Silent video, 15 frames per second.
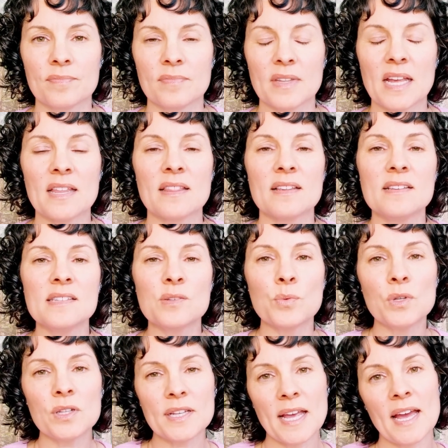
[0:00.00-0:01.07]
And this
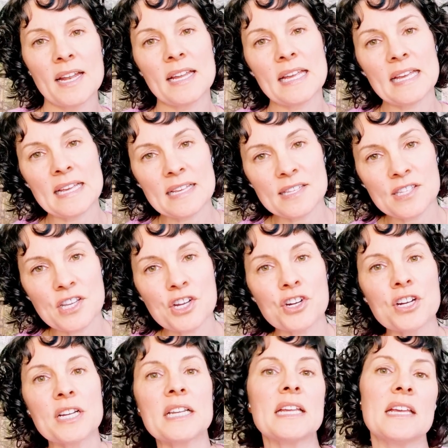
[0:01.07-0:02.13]
will get easier
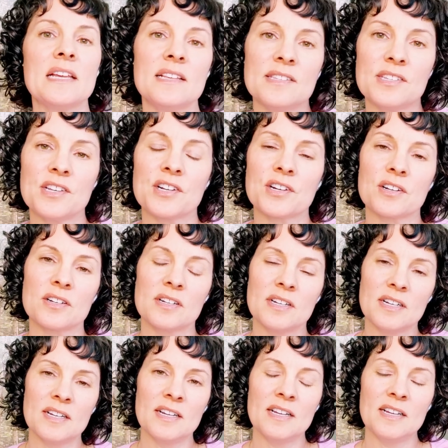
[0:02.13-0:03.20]
and easier
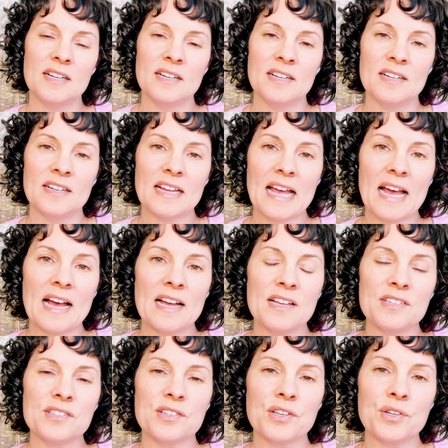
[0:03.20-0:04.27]

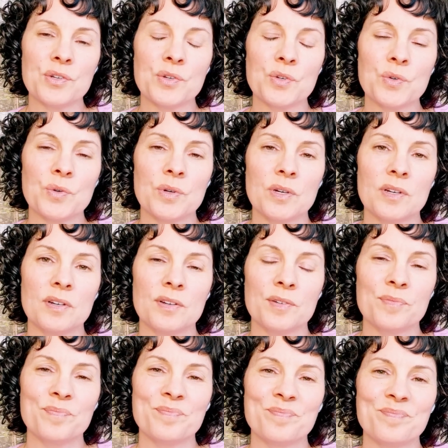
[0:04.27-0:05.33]
as you
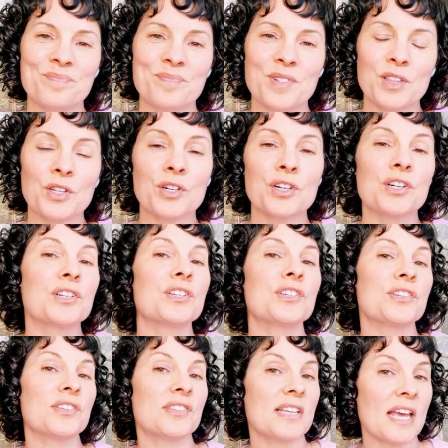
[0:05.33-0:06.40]
learn
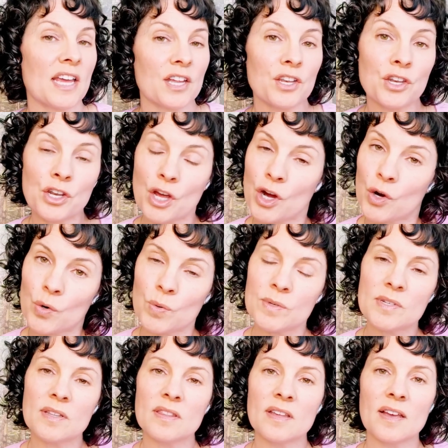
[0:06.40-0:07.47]
to say no
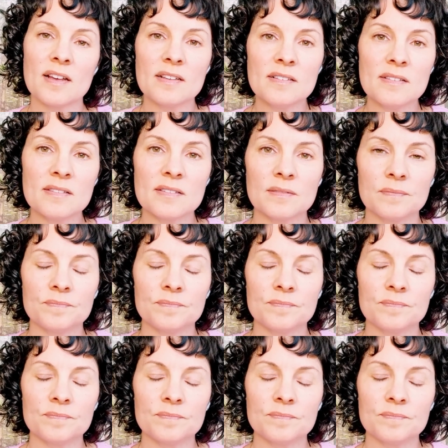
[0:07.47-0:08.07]
to things